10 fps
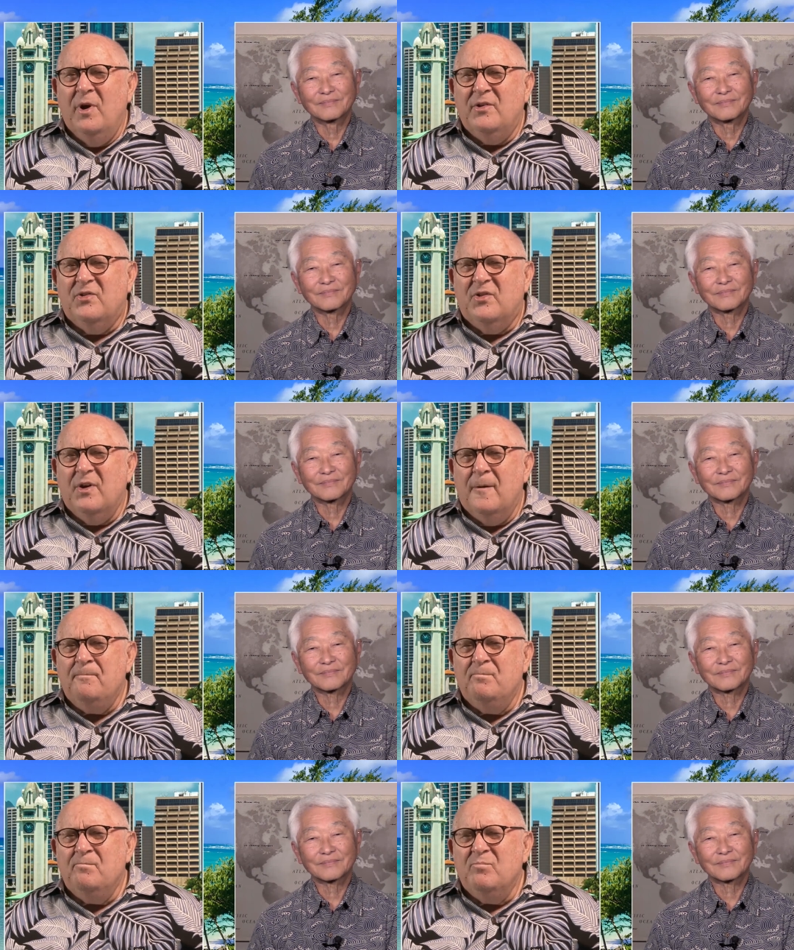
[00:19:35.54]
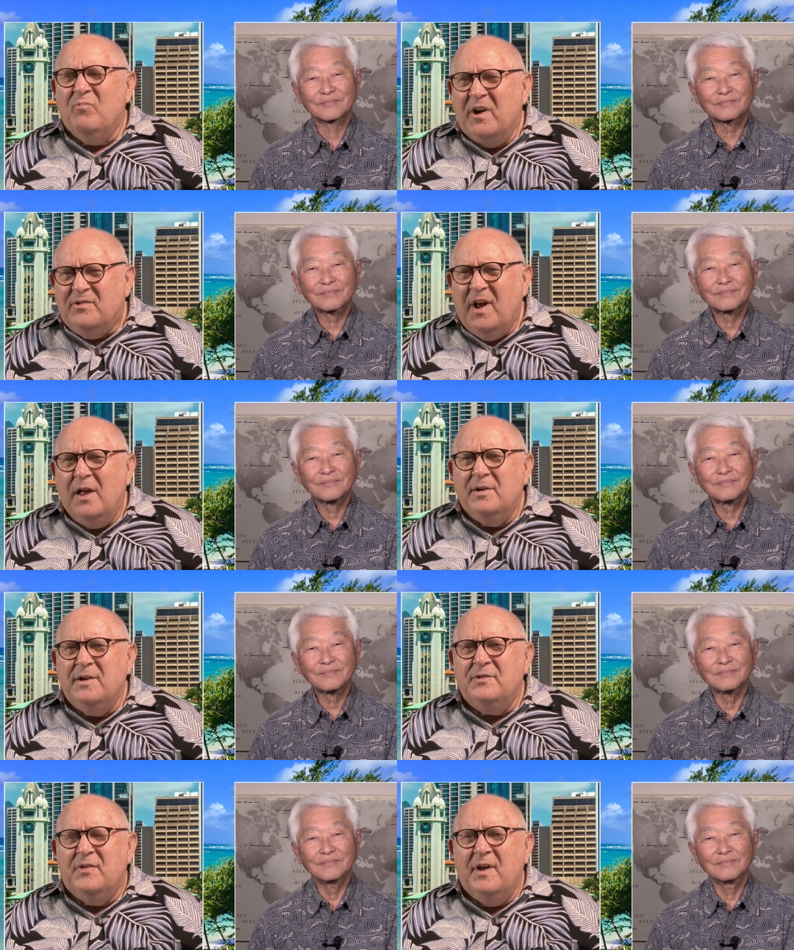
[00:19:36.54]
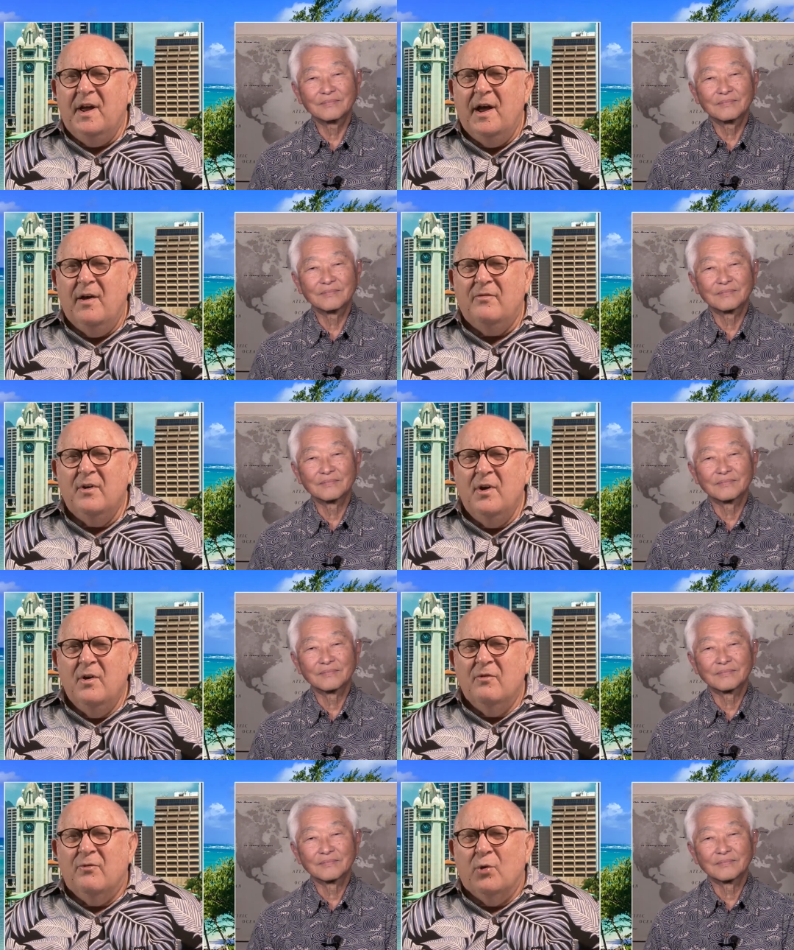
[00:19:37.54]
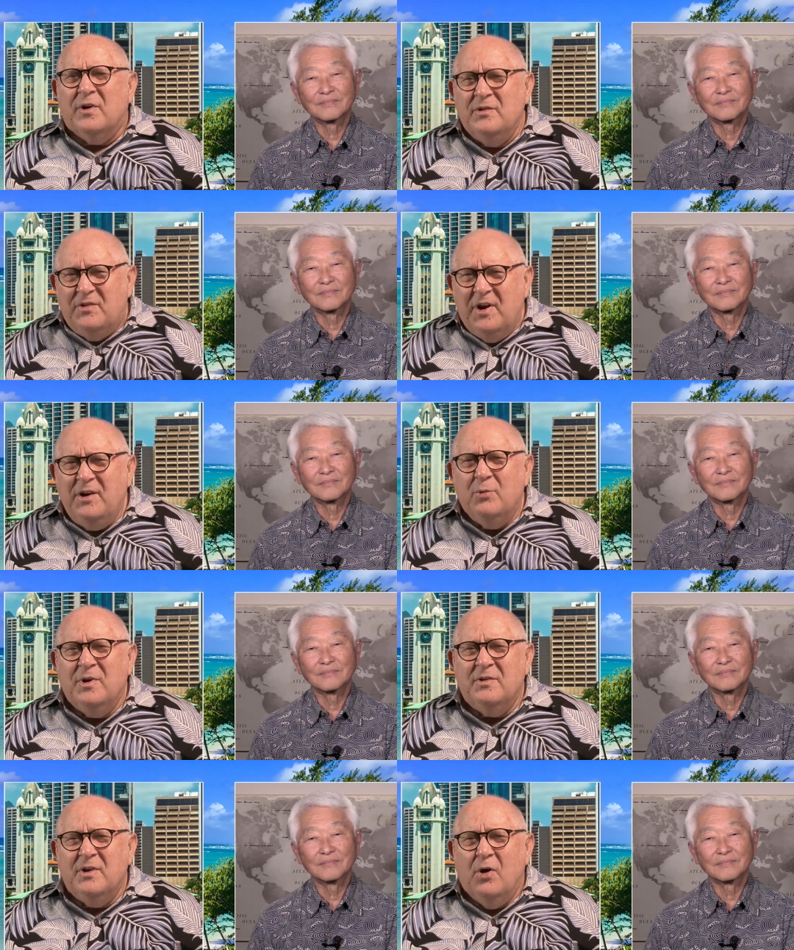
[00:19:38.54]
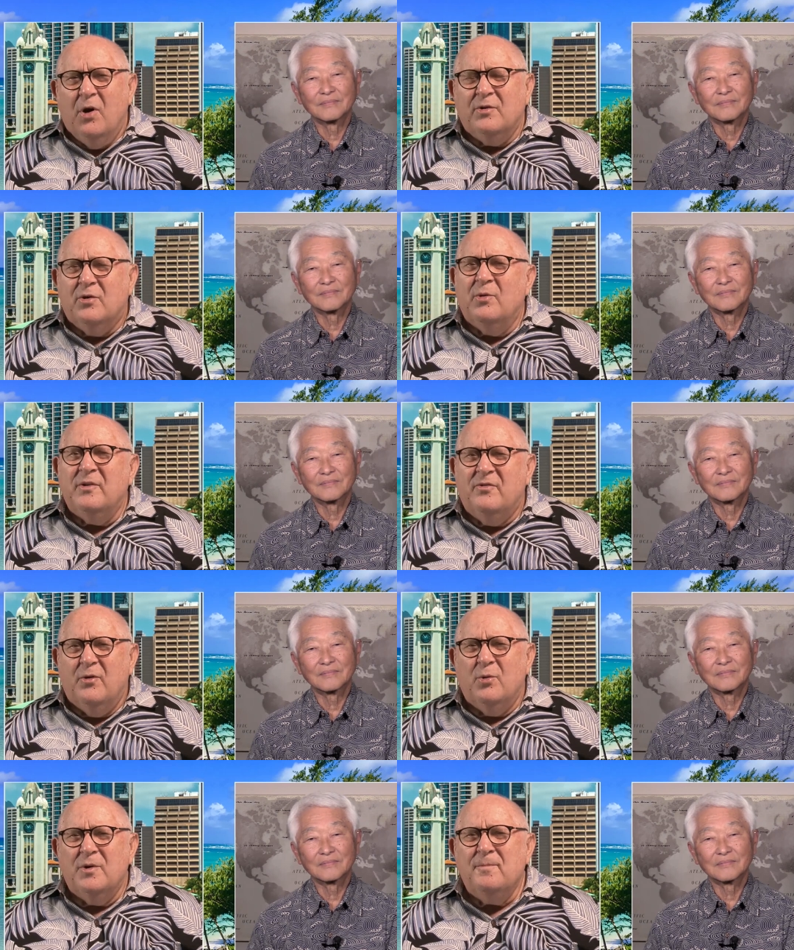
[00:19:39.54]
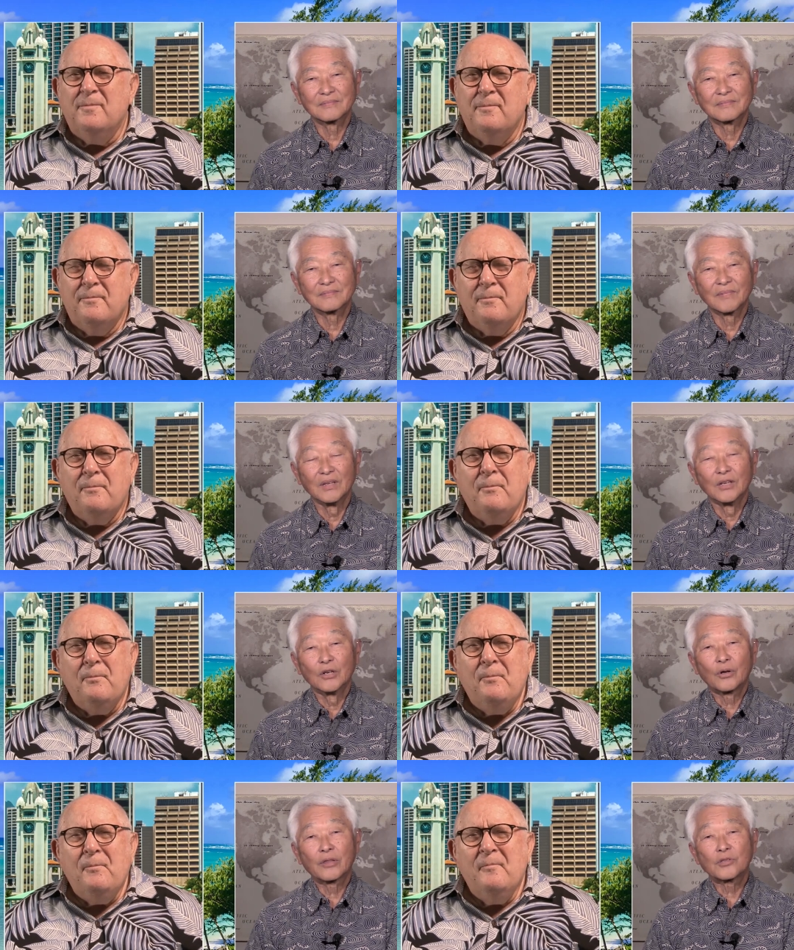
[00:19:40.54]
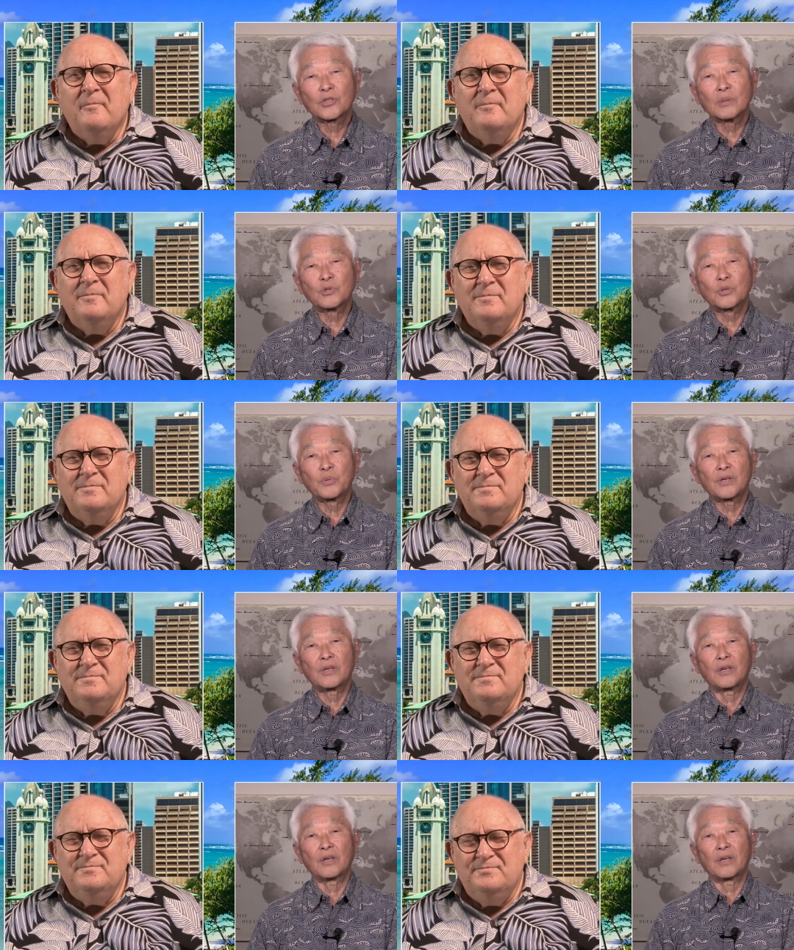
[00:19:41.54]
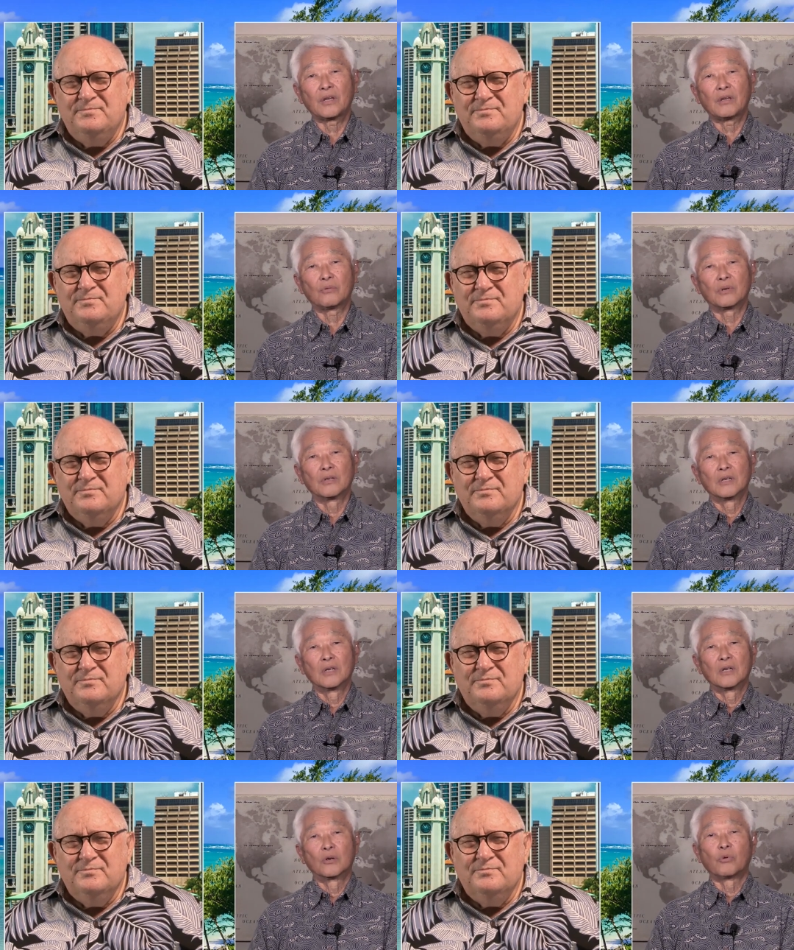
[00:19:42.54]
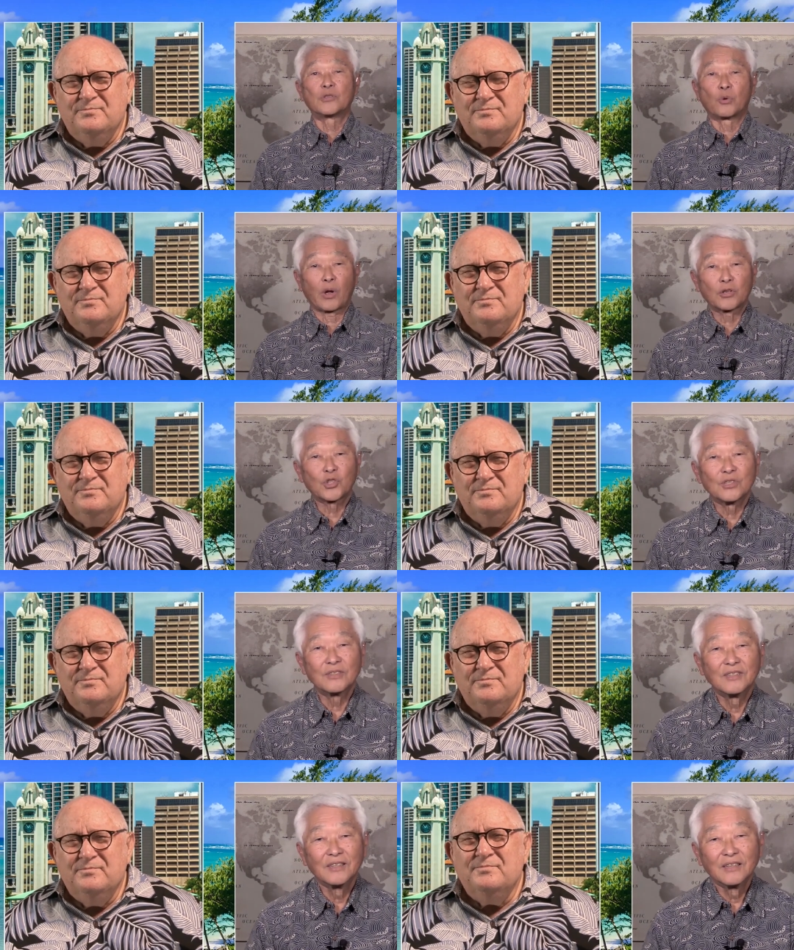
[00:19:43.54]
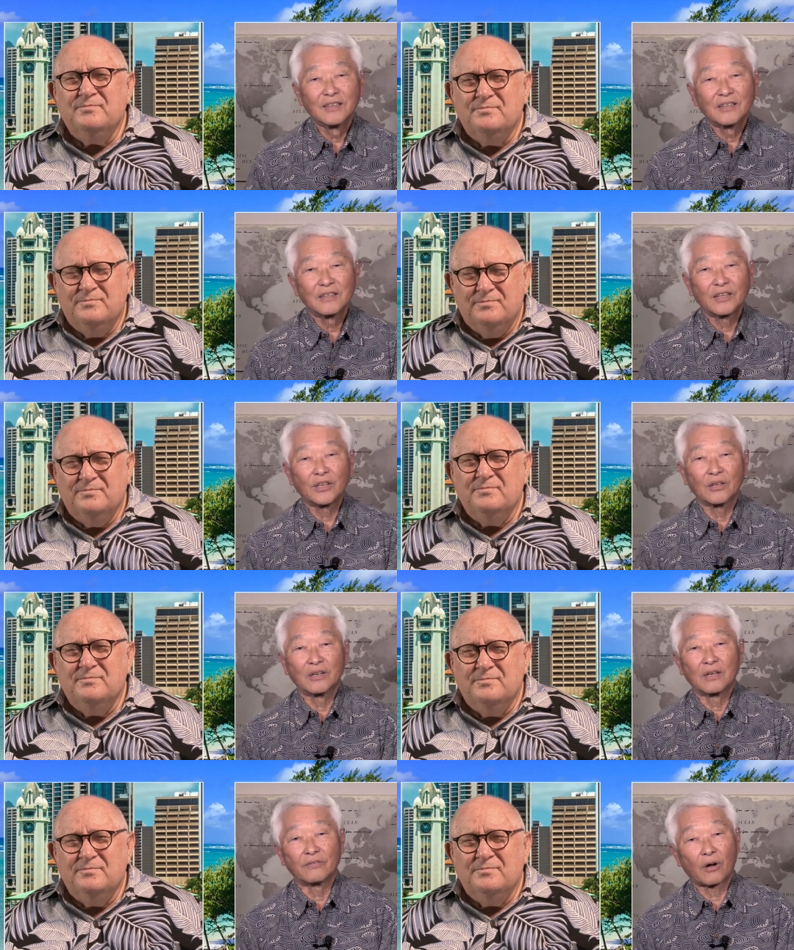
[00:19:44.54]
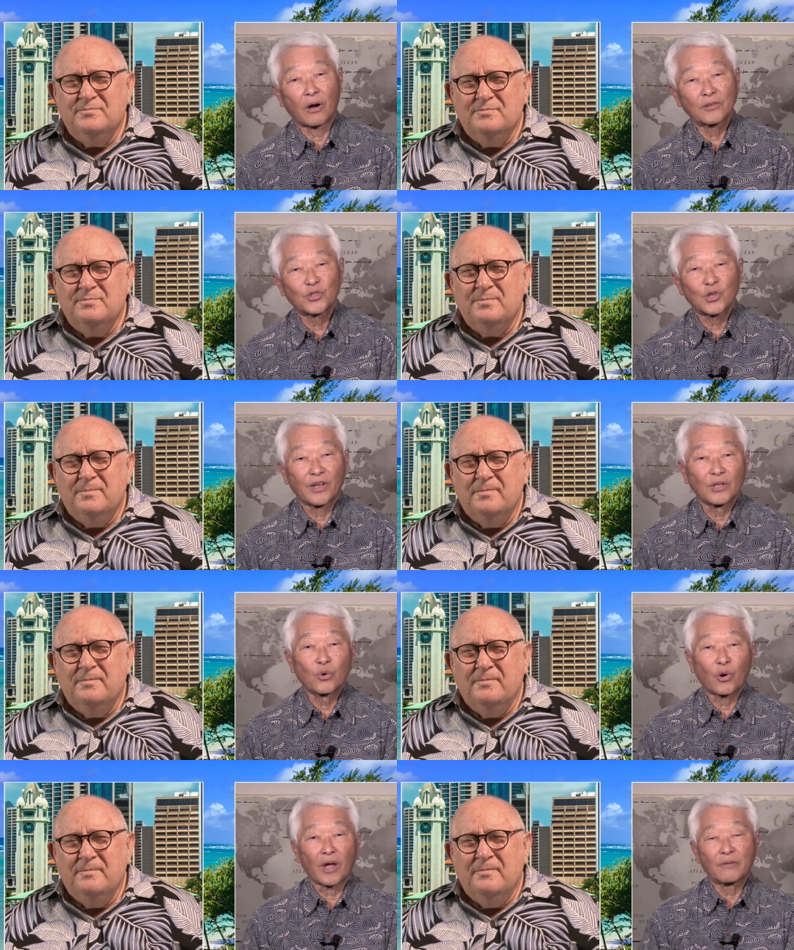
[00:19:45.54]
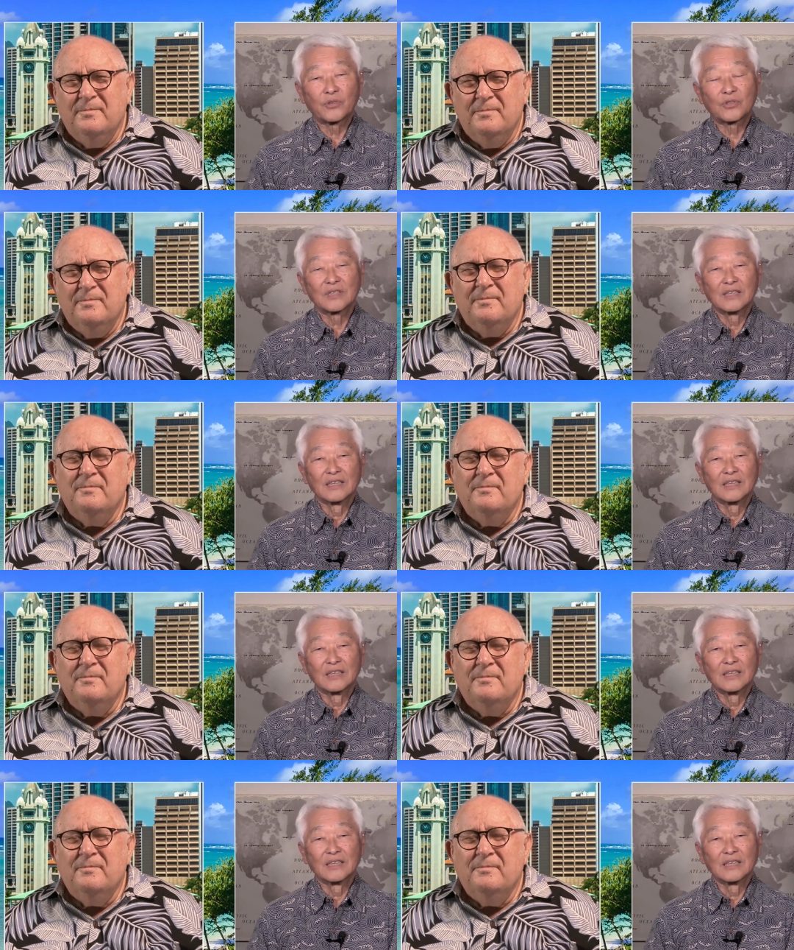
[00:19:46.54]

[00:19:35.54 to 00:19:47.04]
Speaker 1: much um, vitality do they have for continuing the art going forward?
Speaker 2: Well, there seems to be a resurrection in, of arts and crafts